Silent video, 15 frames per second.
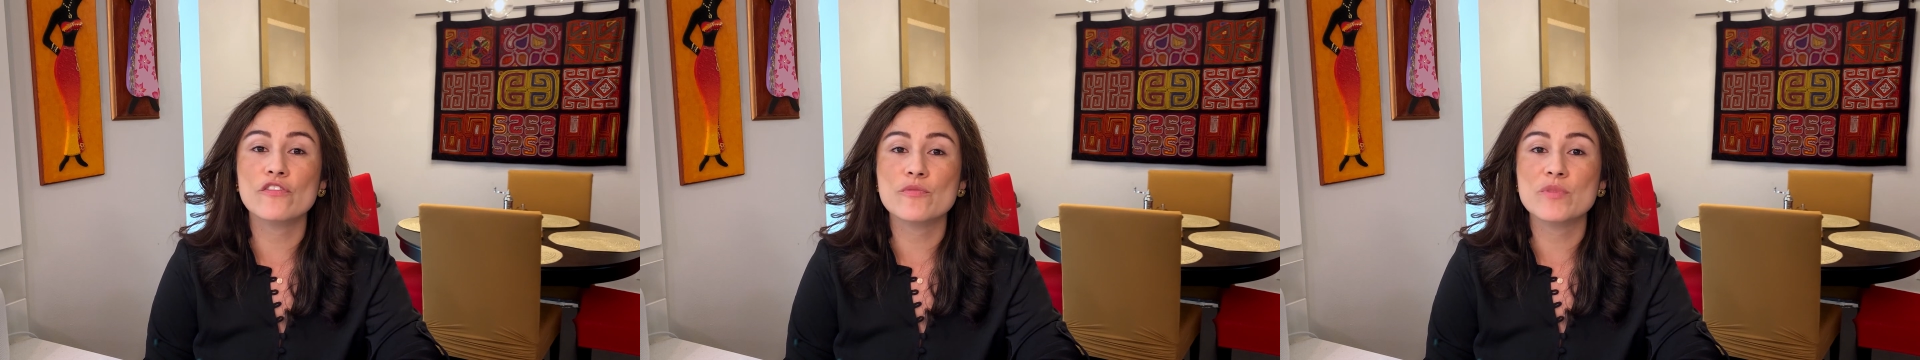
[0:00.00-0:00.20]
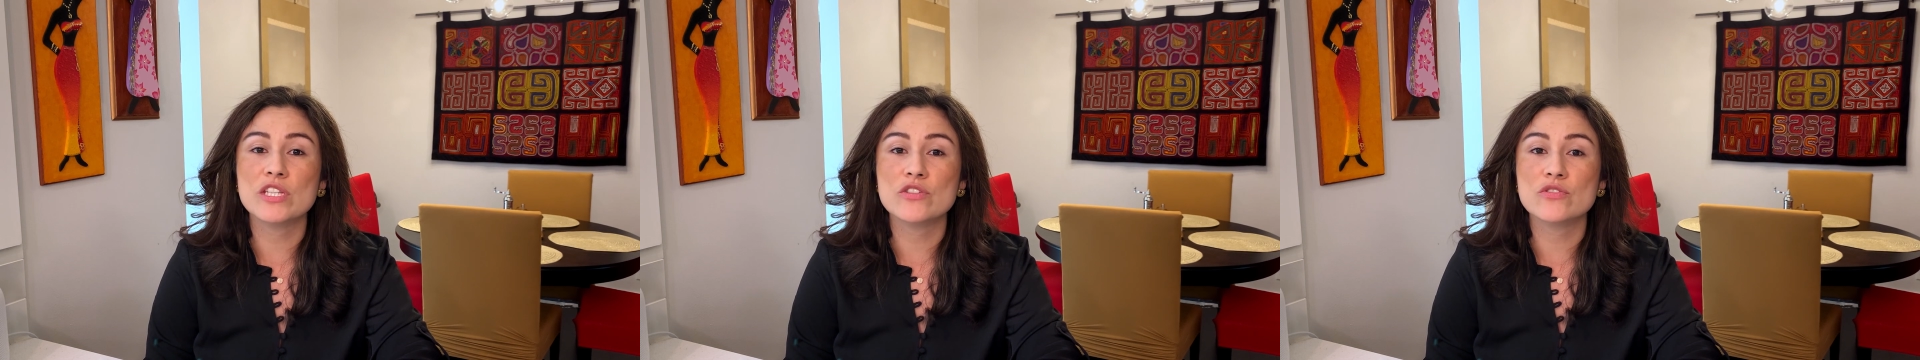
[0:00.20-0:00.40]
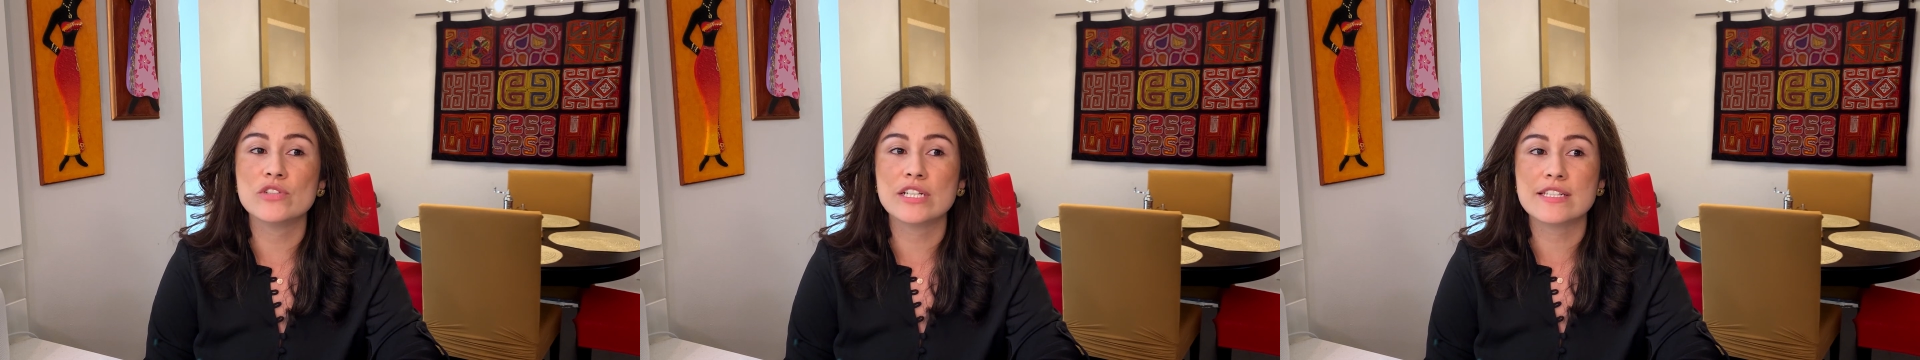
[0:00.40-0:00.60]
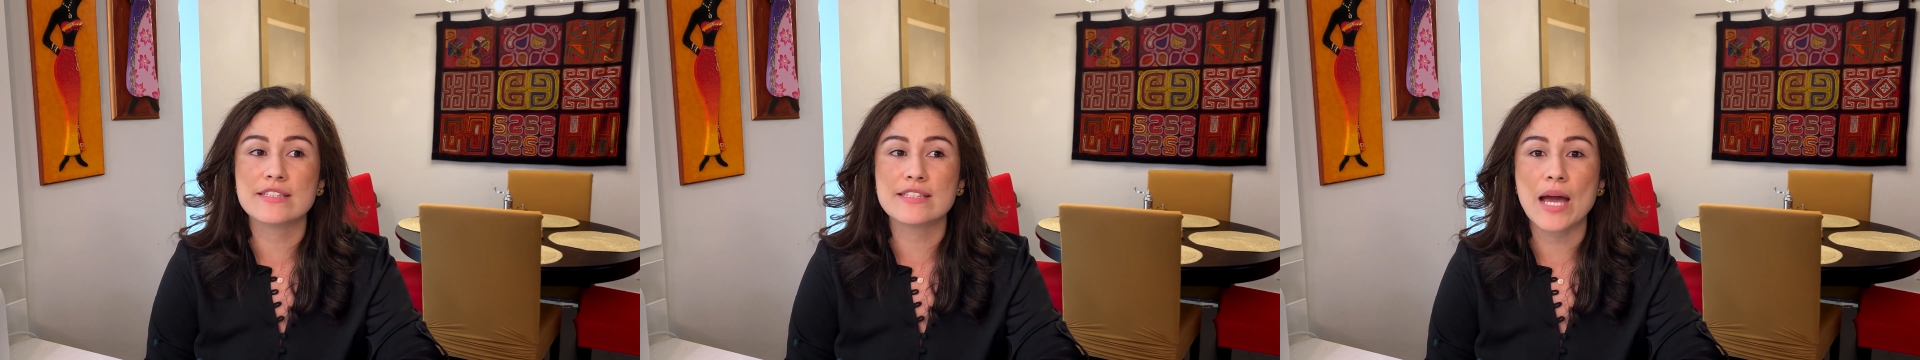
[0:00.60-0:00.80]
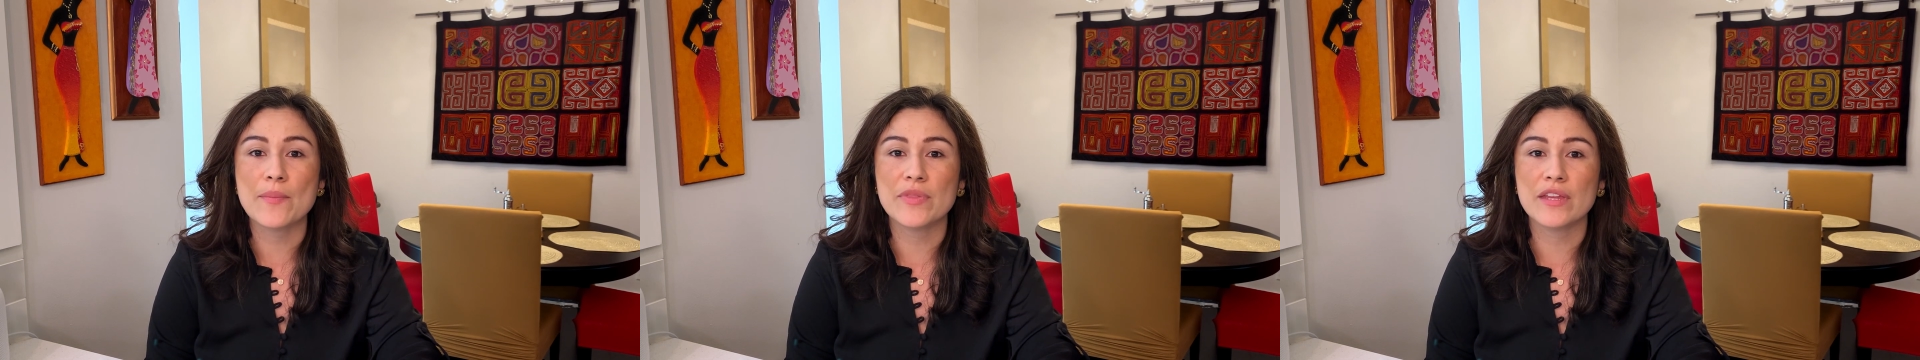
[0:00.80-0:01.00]
for me to
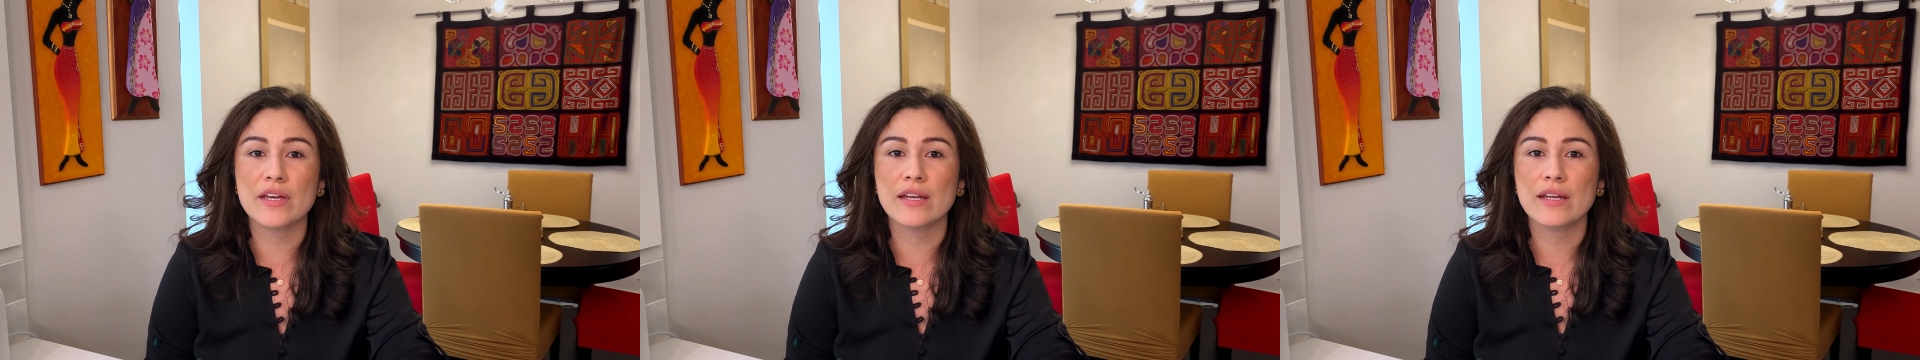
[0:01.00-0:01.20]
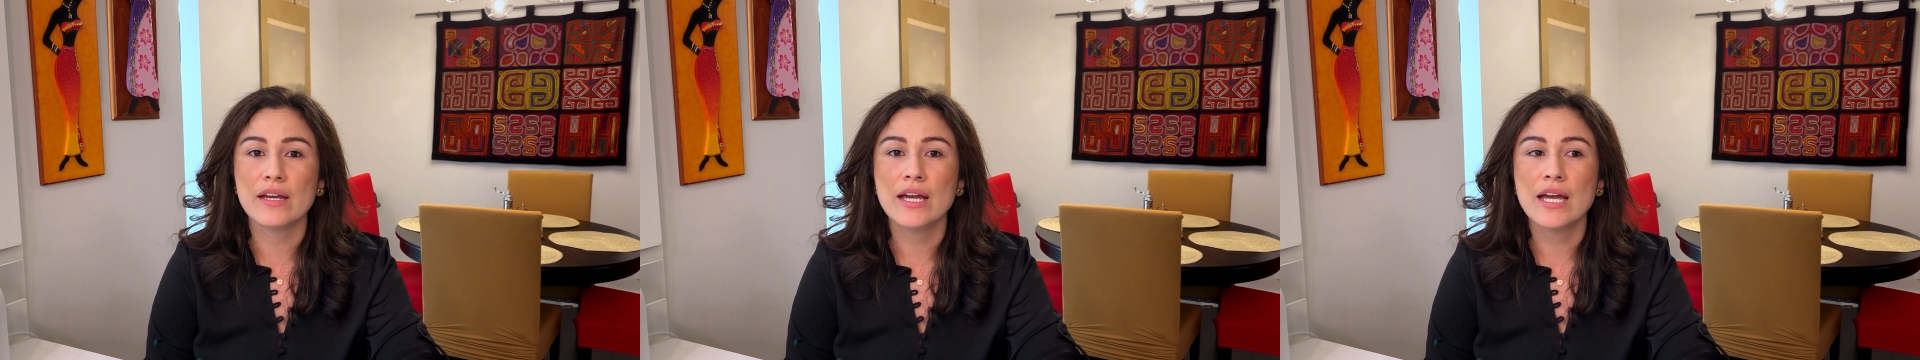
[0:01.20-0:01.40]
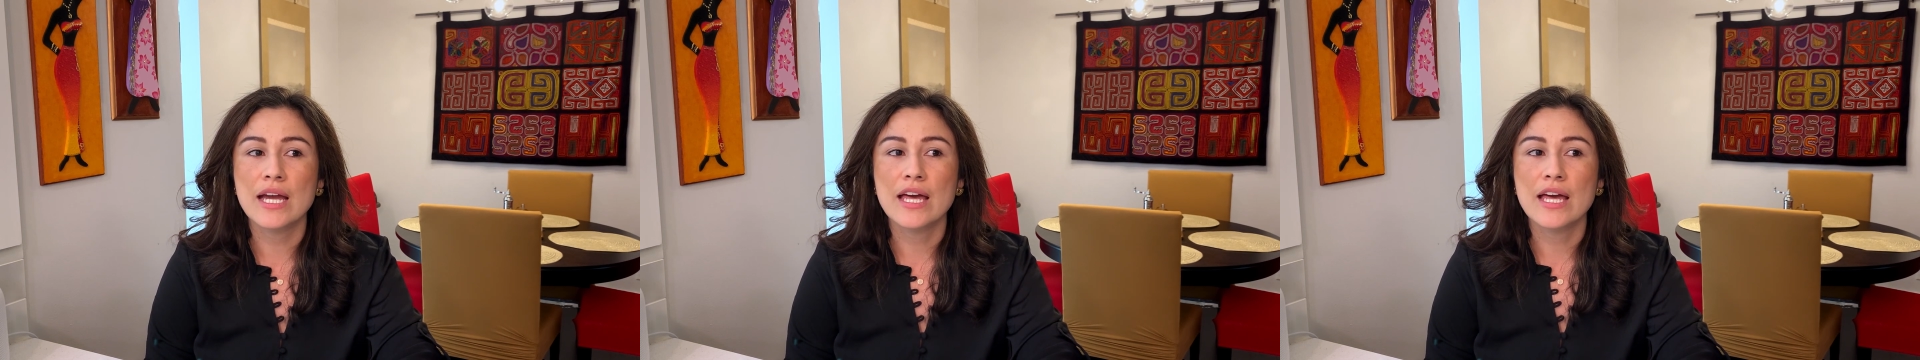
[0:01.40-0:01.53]
accept that